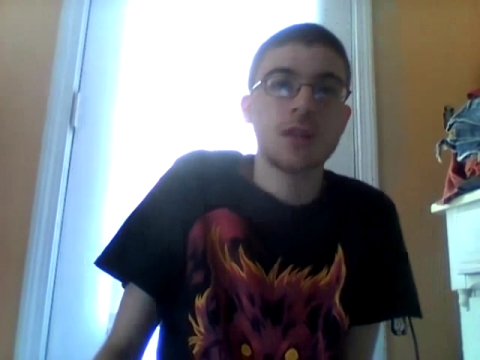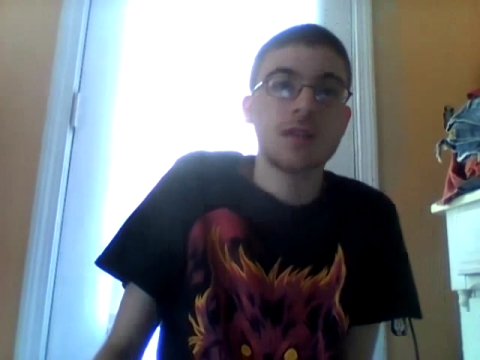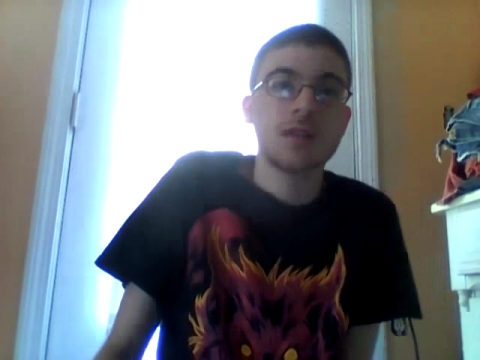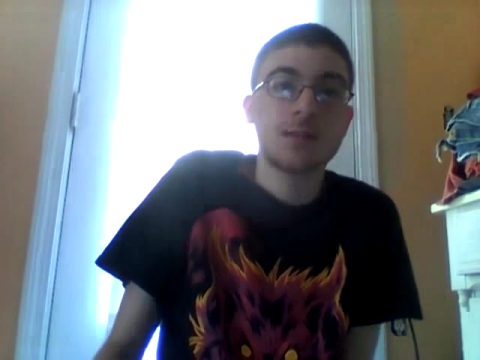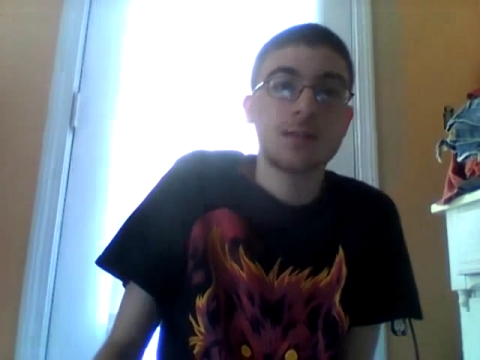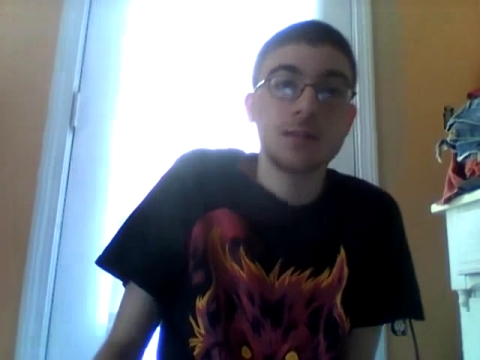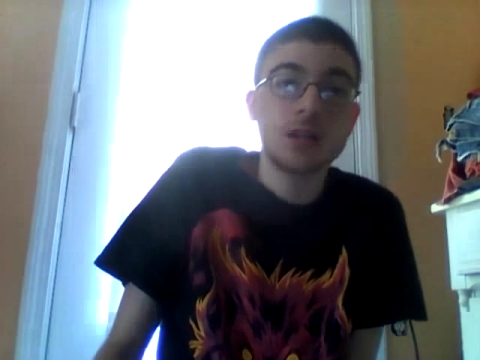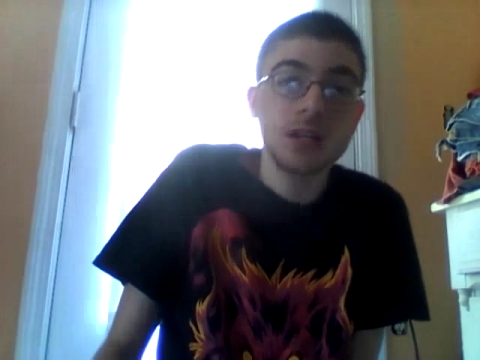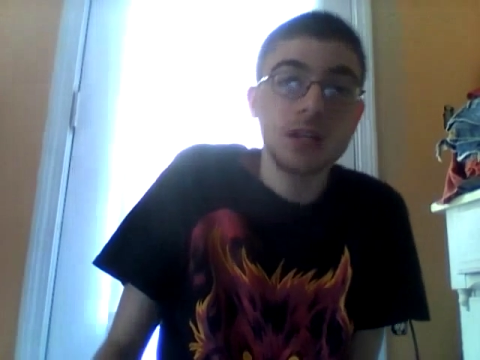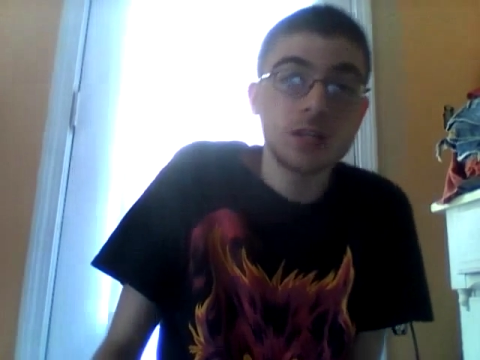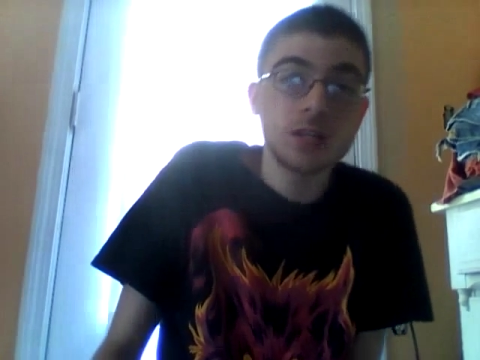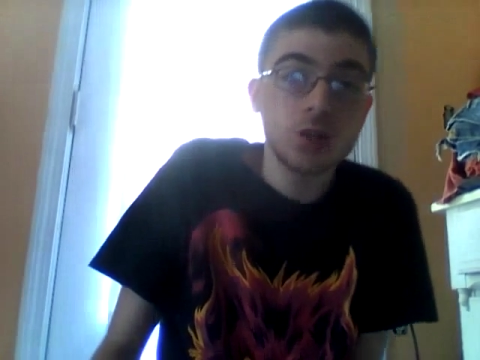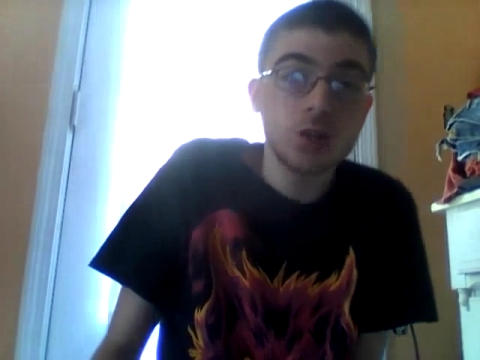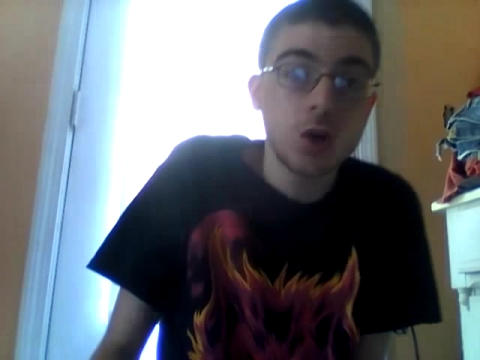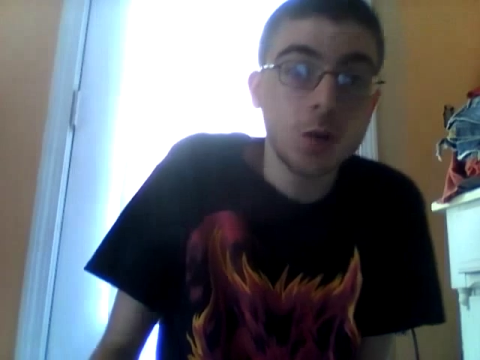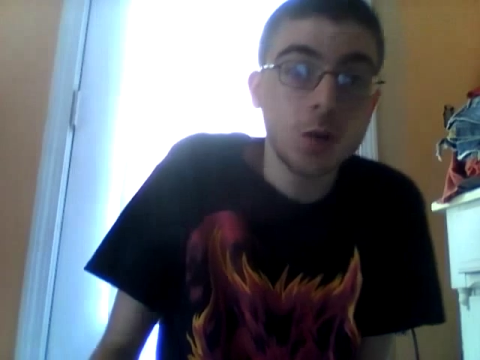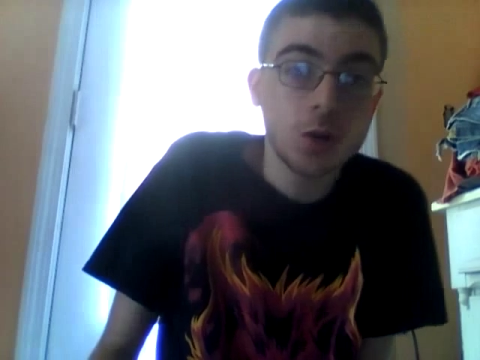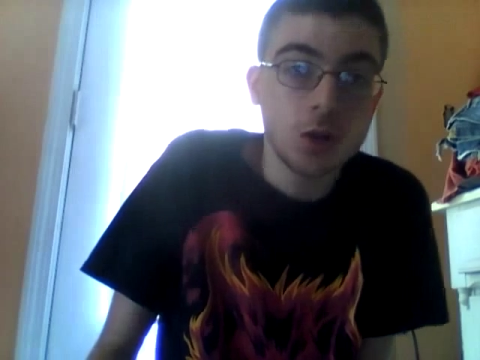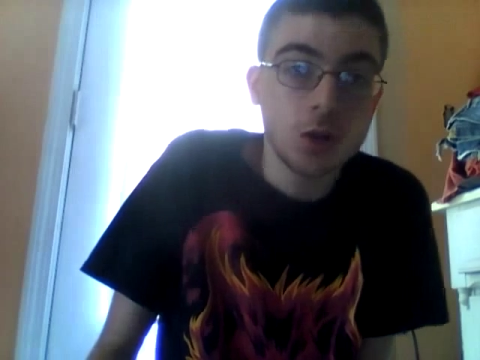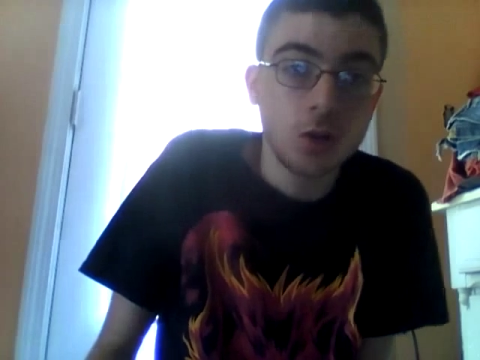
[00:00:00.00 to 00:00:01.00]
and the police
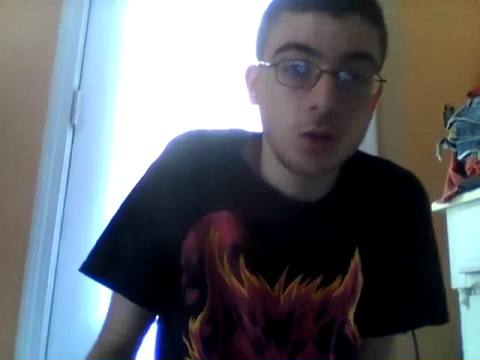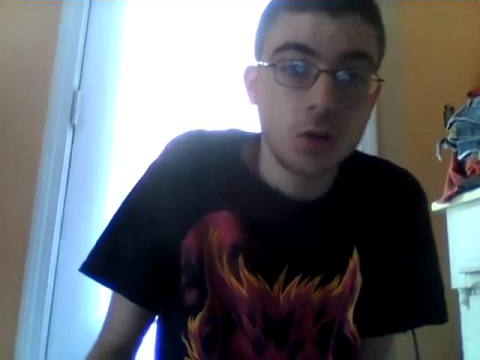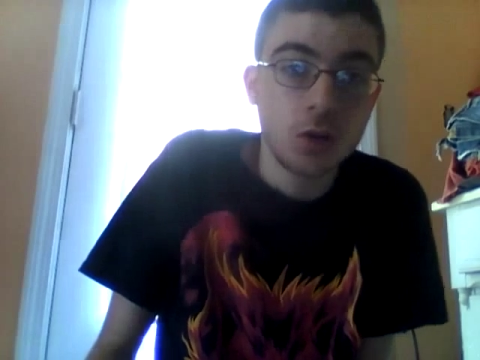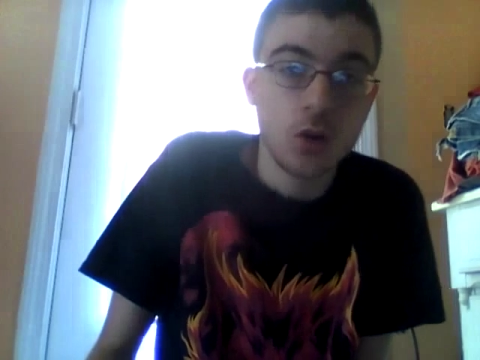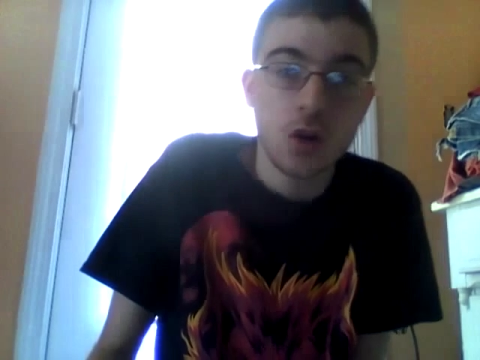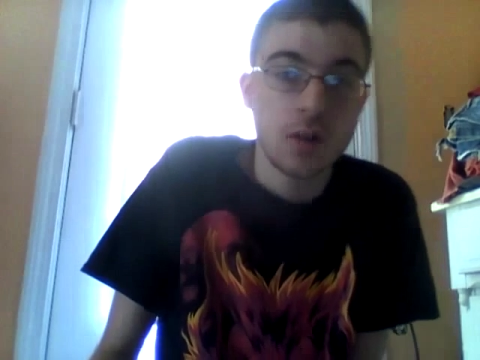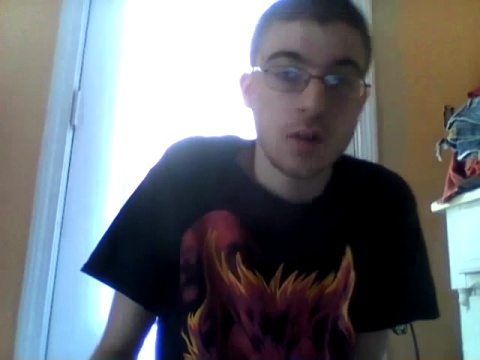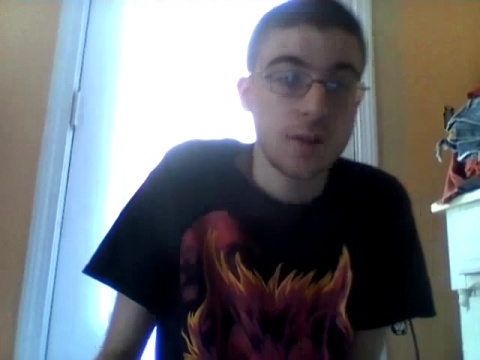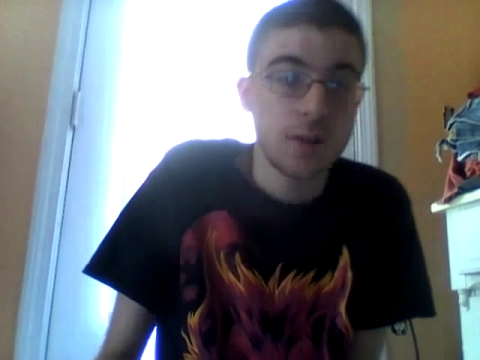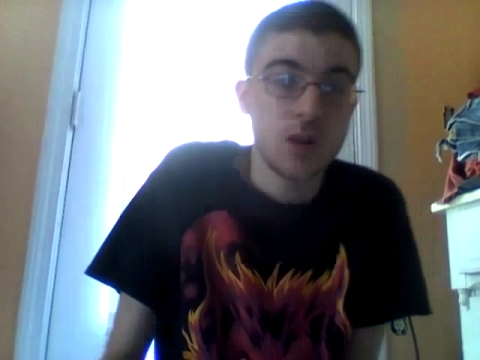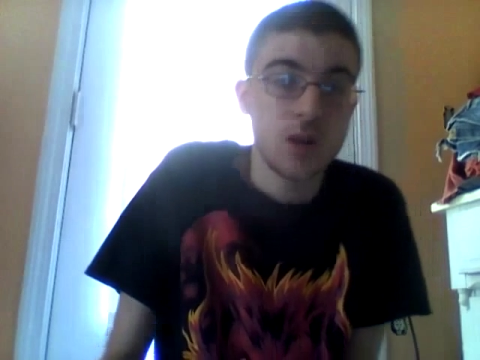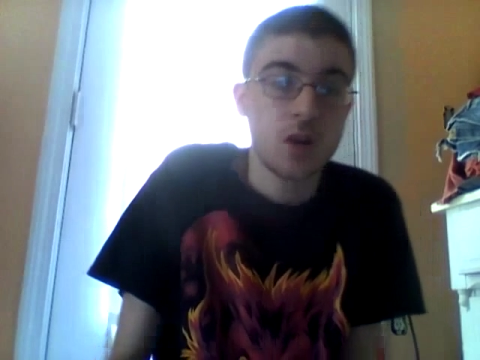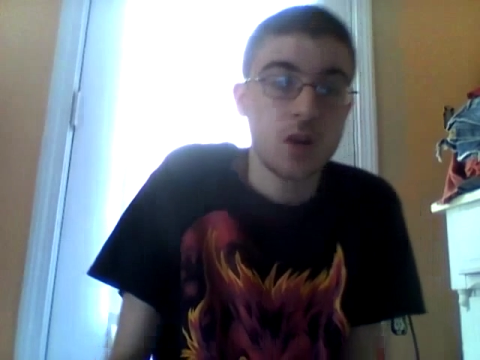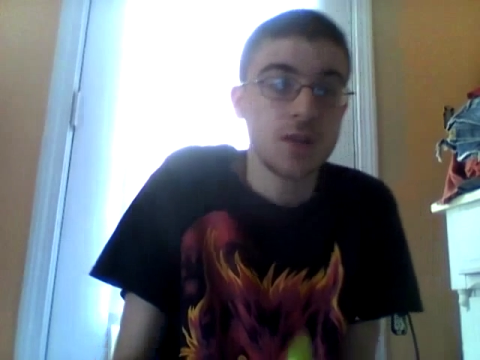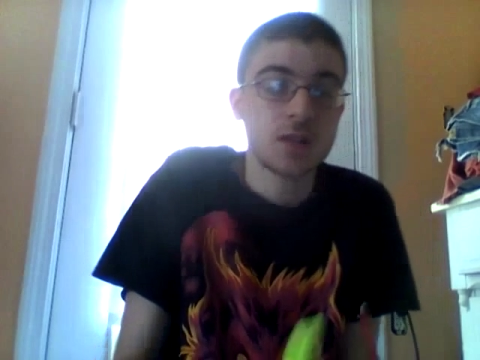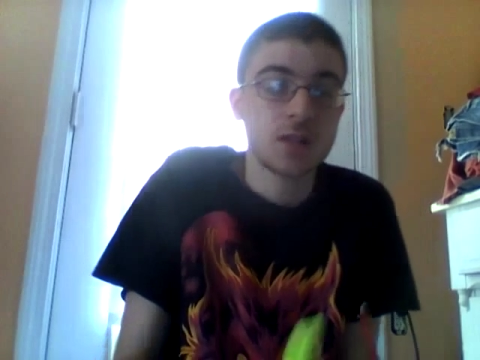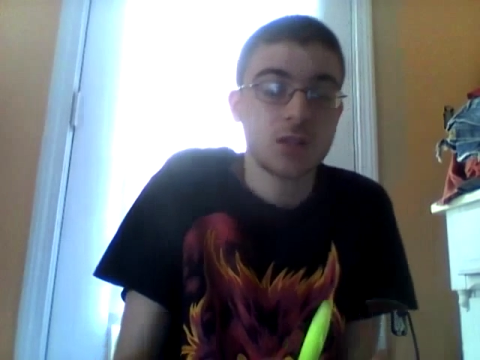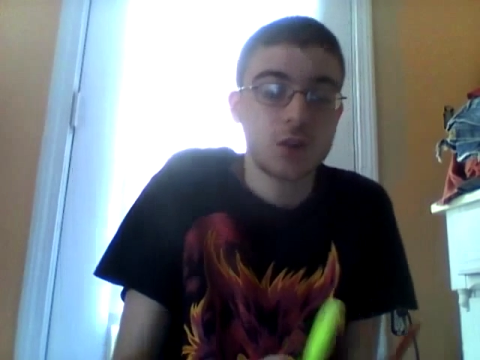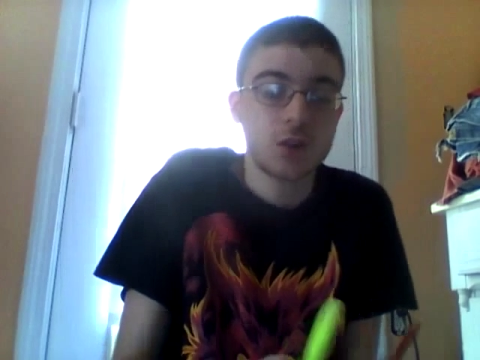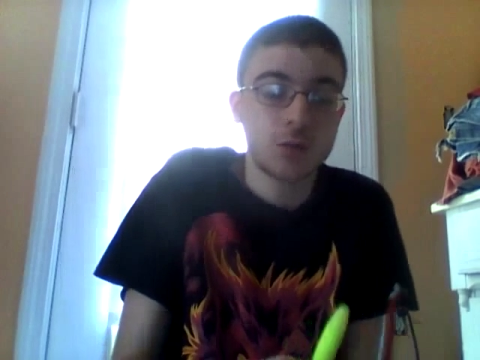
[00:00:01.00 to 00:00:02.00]
know what's going on, but
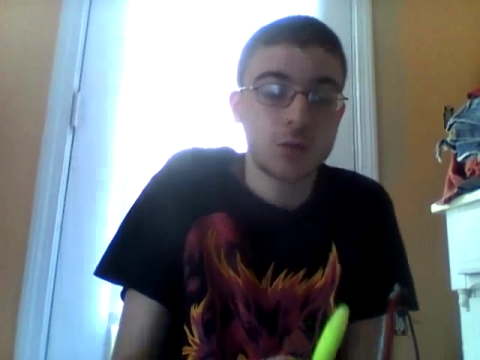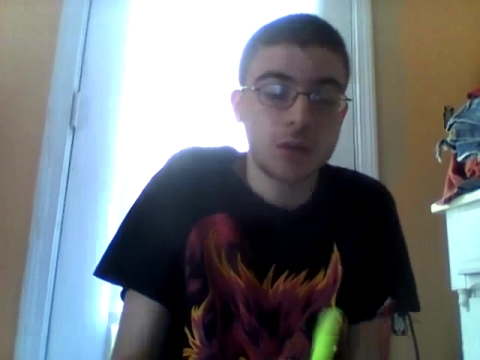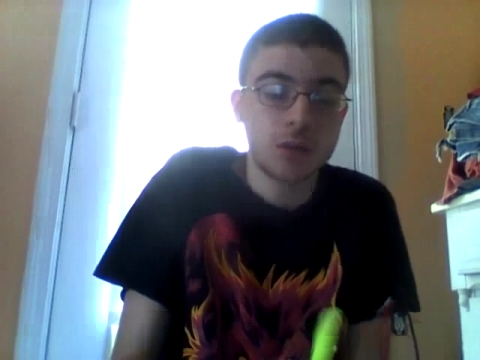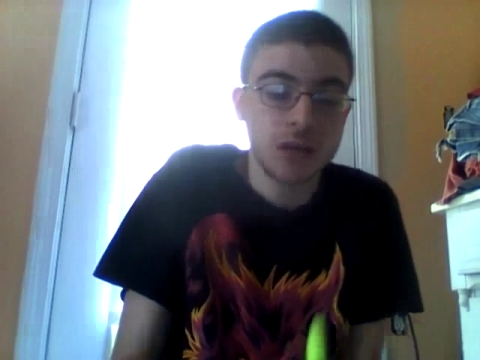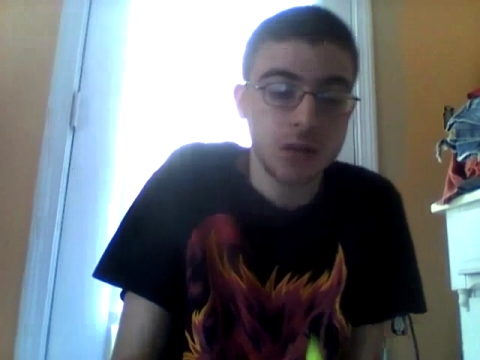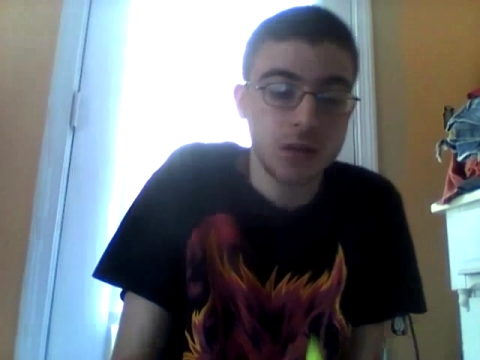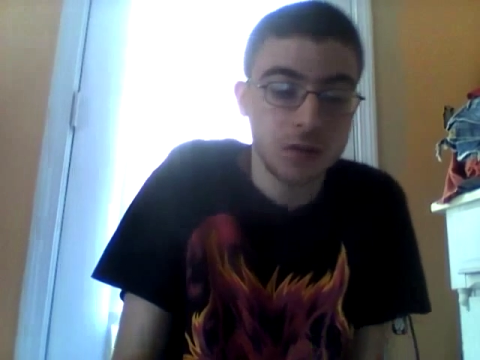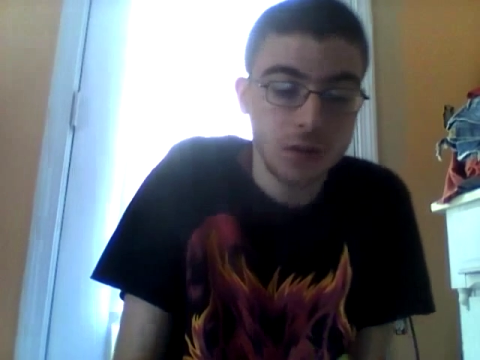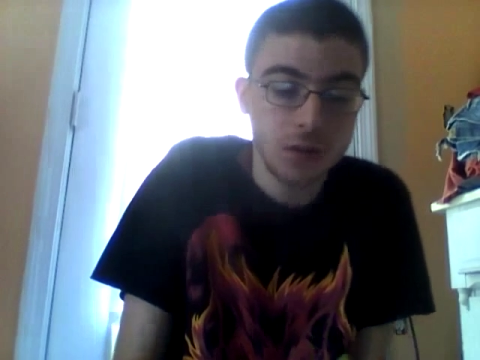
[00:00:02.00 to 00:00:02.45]
obviously nobody else.